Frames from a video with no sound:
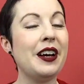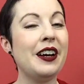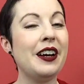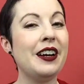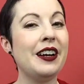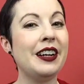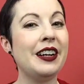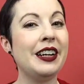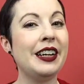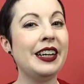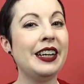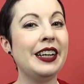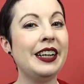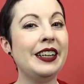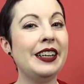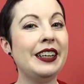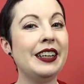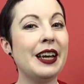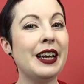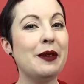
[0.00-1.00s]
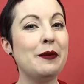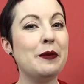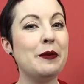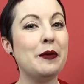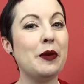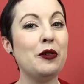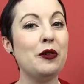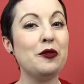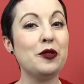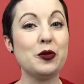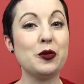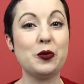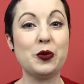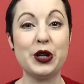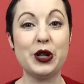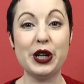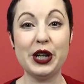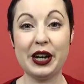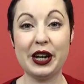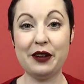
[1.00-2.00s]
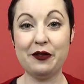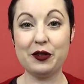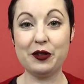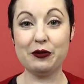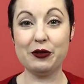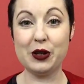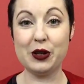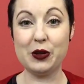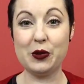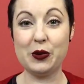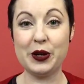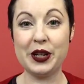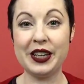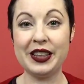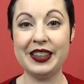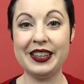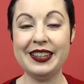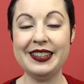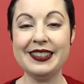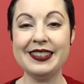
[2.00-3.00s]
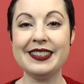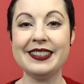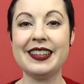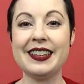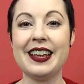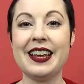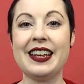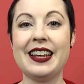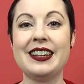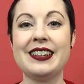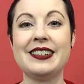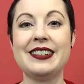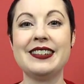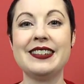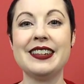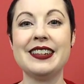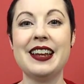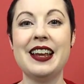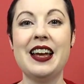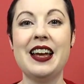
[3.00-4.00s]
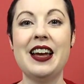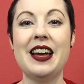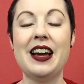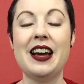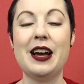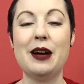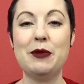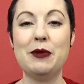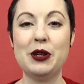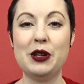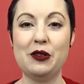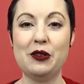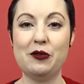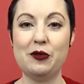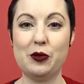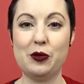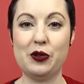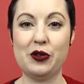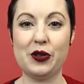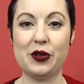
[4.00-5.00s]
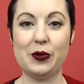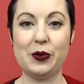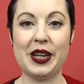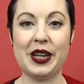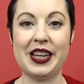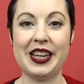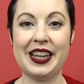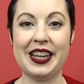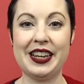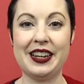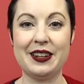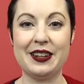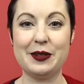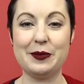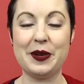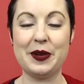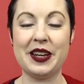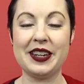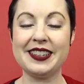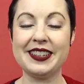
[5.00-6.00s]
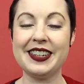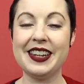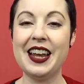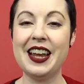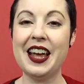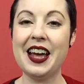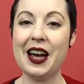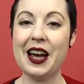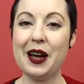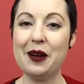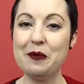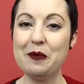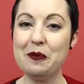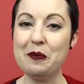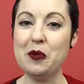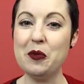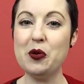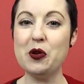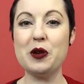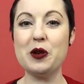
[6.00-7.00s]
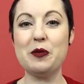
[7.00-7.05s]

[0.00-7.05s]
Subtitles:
I am off to work after recording this and I'm looking forward to the weekend, but more